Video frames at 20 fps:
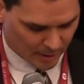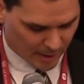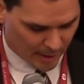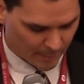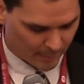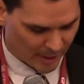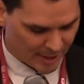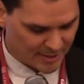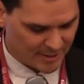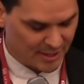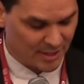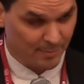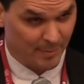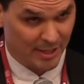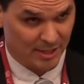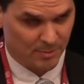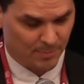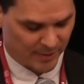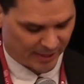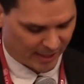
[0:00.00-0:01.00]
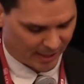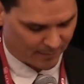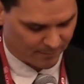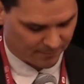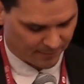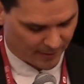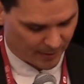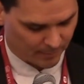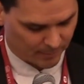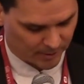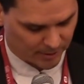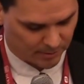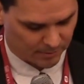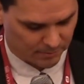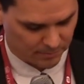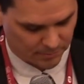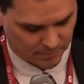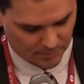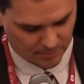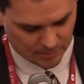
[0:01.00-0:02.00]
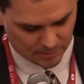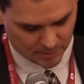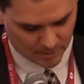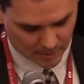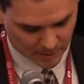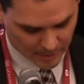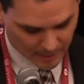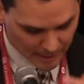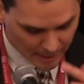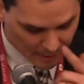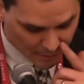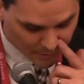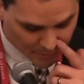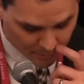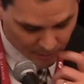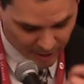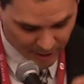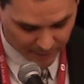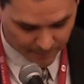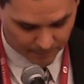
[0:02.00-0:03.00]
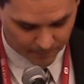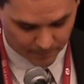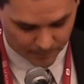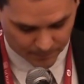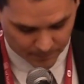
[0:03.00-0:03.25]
and my teammates became family. And 3,